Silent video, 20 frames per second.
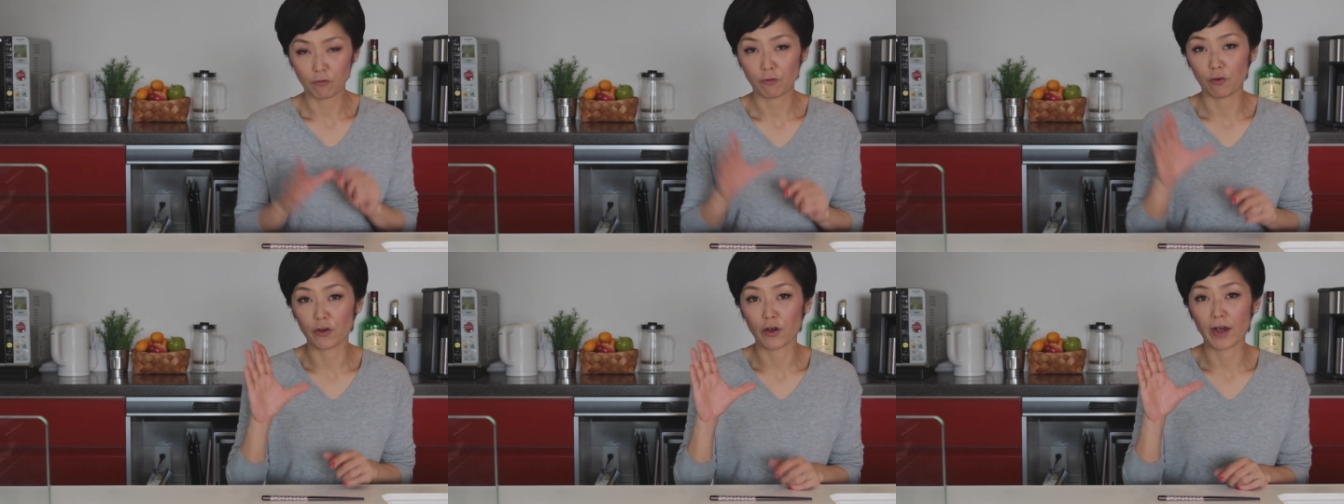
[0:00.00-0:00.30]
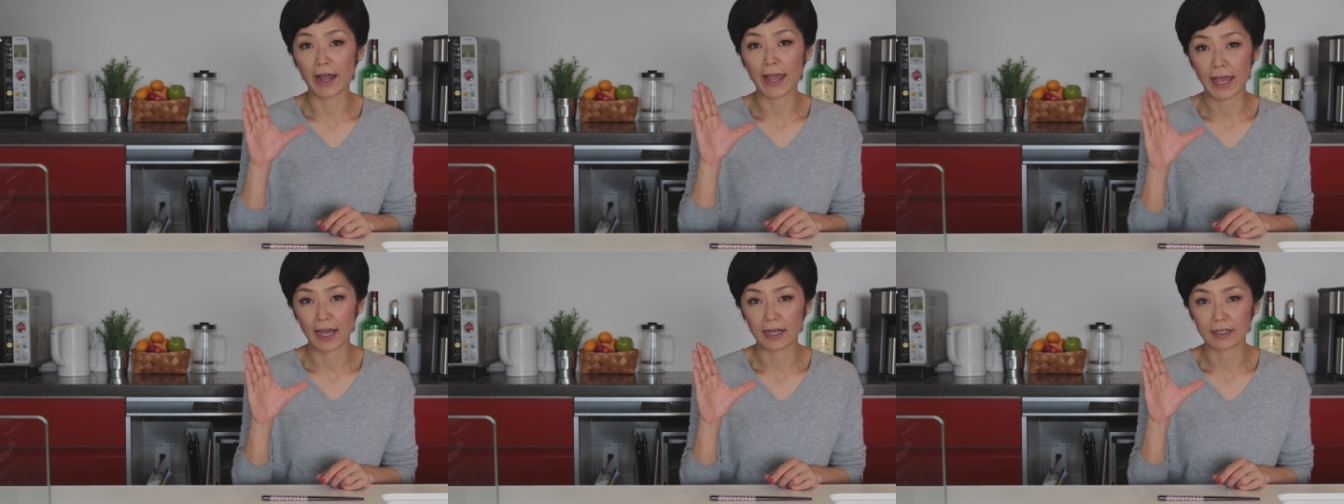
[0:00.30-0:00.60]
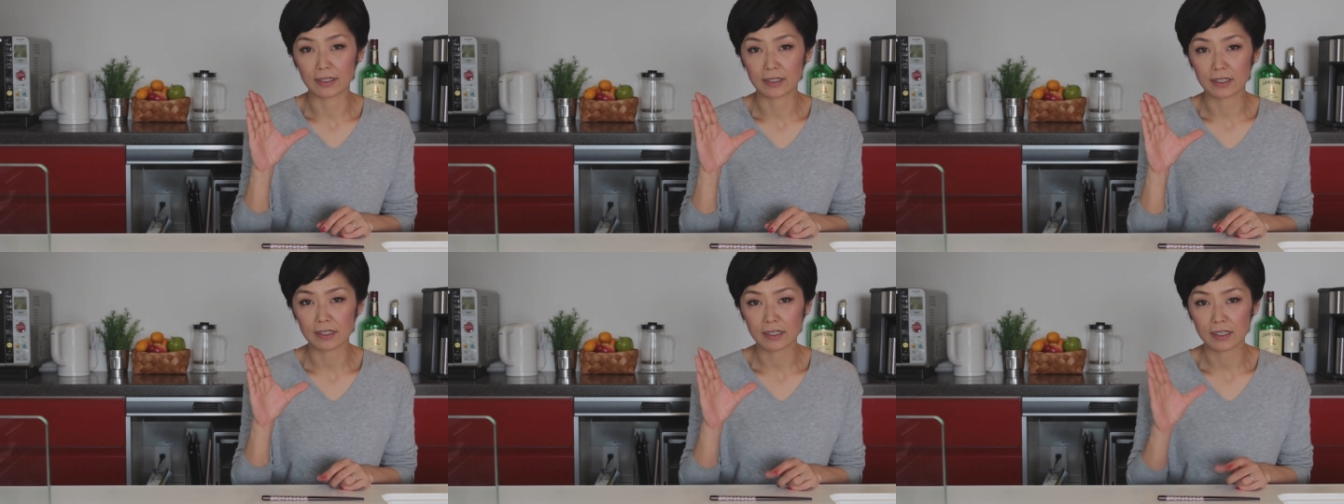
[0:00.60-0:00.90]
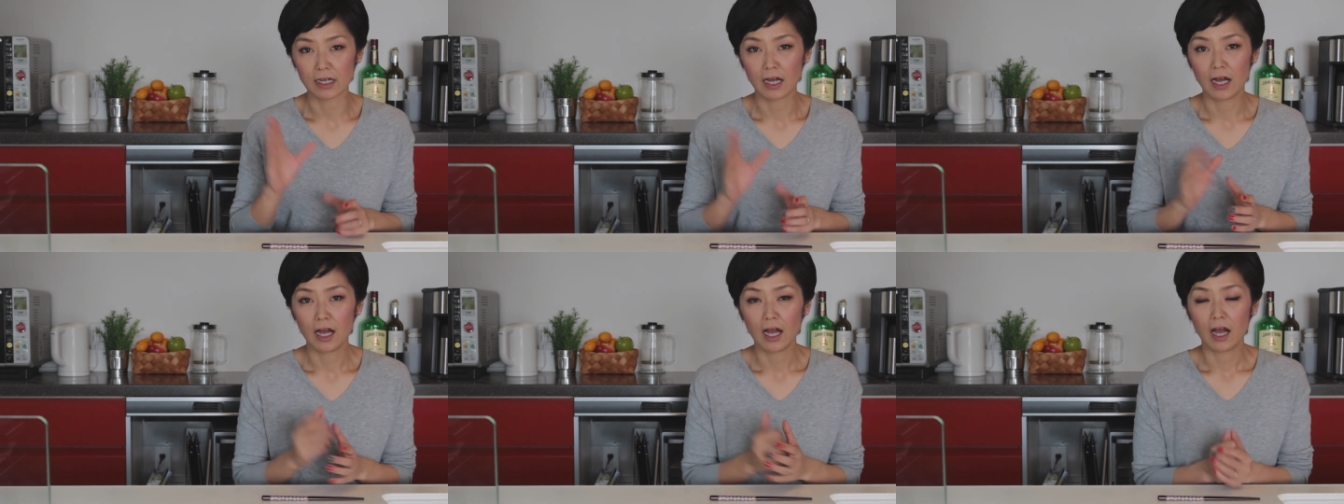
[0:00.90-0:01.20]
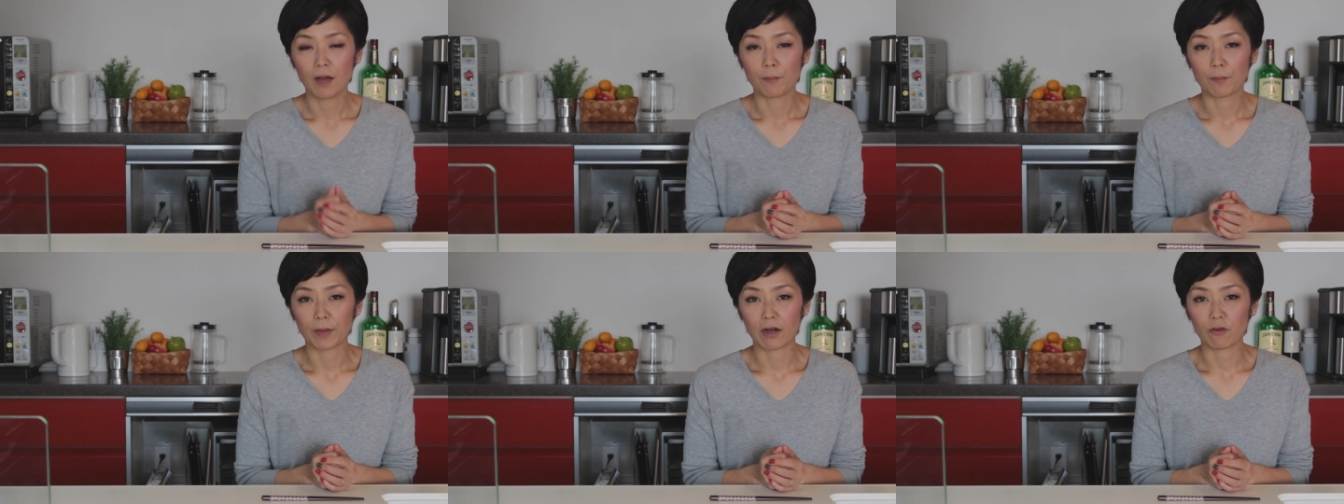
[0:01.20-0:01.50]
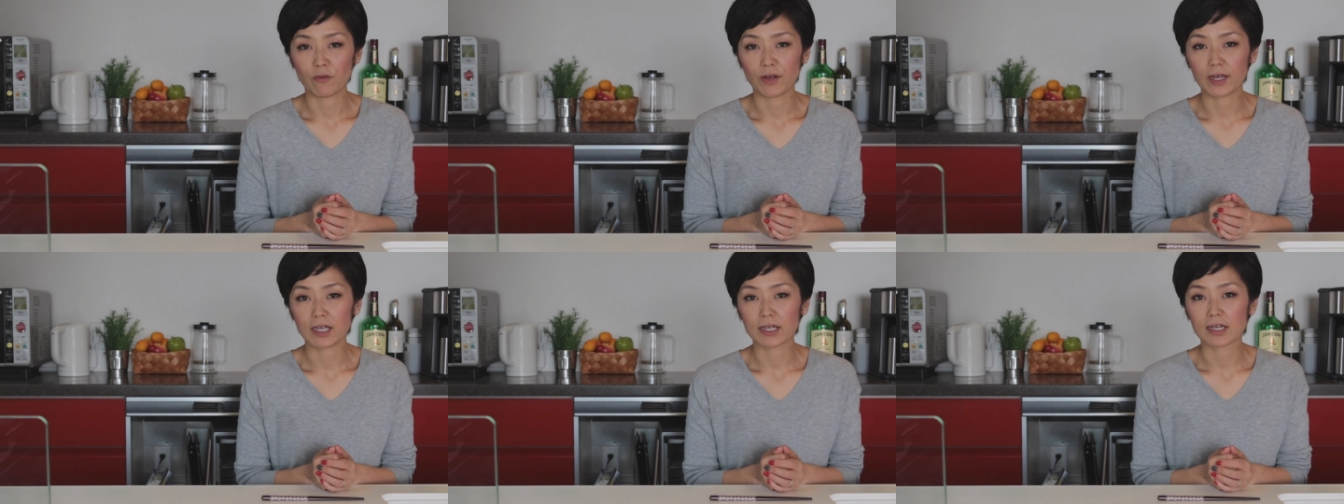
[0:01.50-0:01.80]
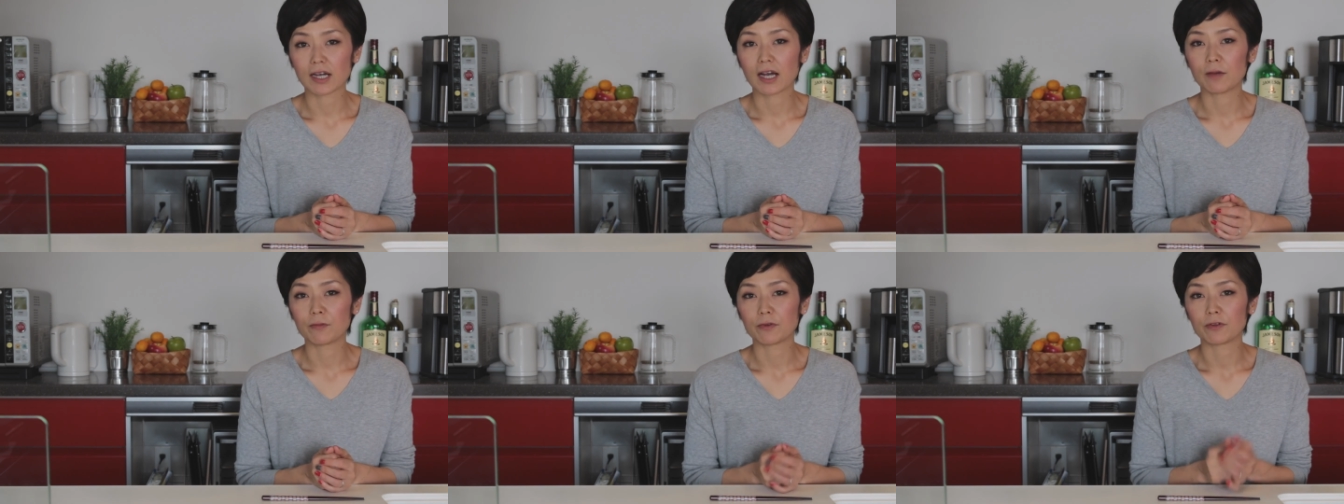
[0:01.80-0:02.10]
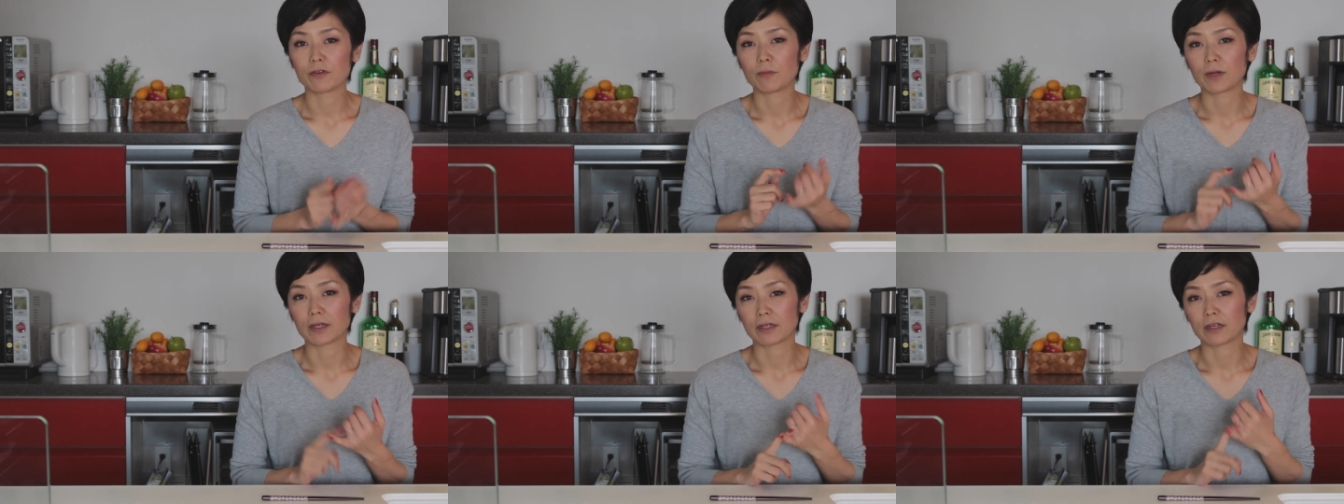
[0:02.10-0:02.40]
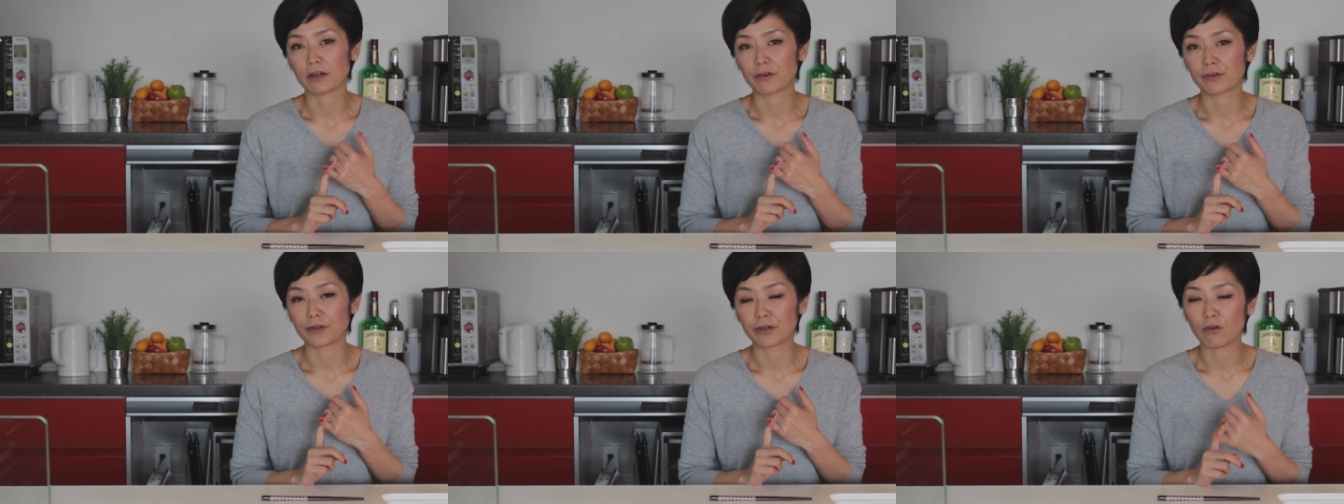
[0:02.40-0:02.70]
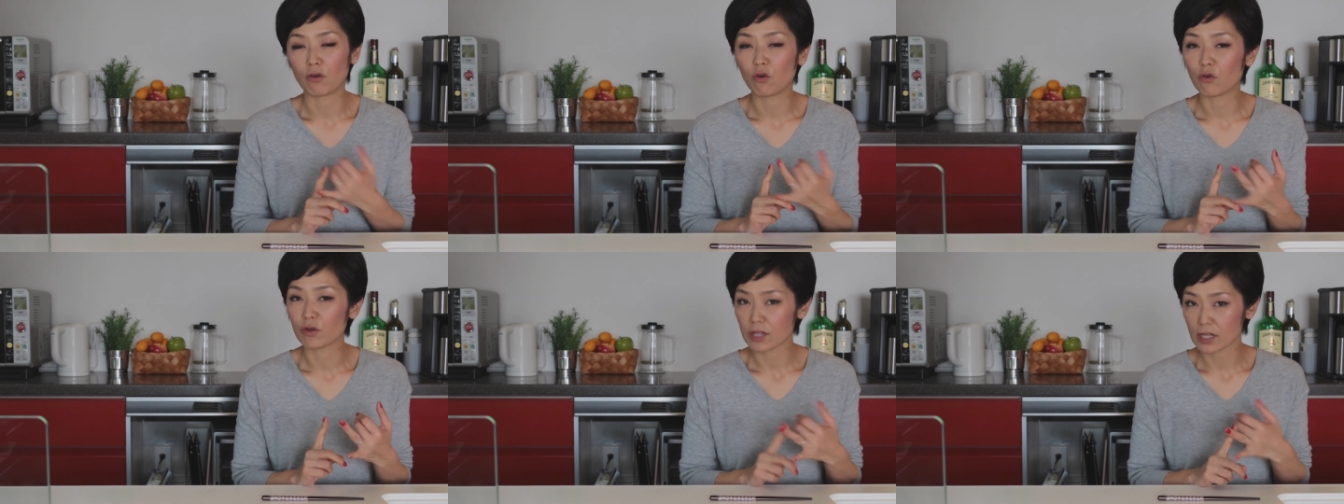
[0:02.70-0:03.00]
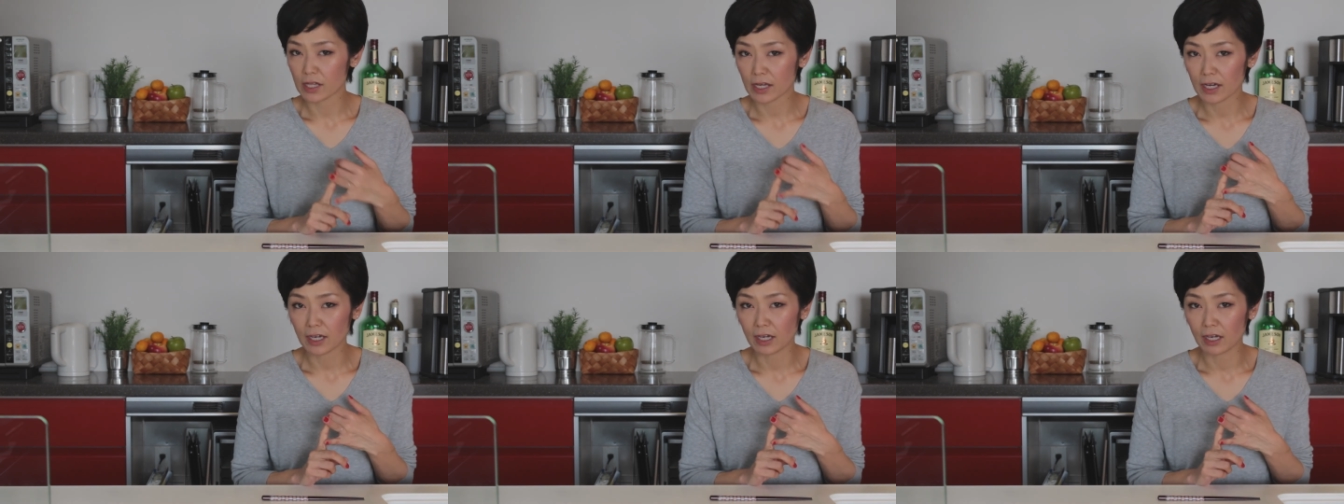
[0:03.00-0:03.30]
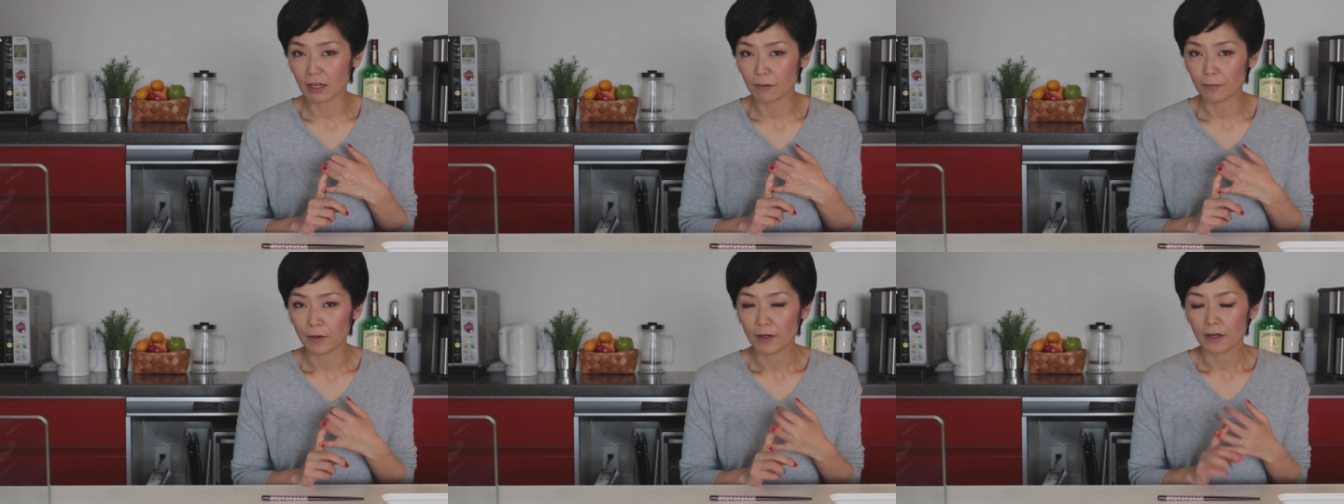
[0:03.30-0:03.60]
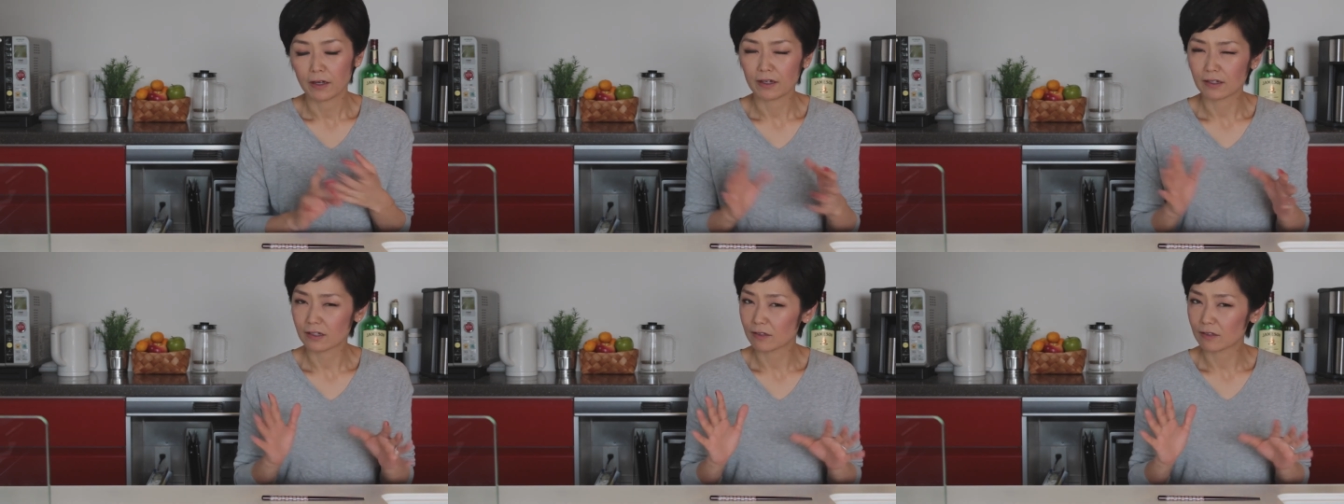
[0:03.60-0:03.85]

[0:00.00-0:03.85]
for your hands. But when it comes to material or shape,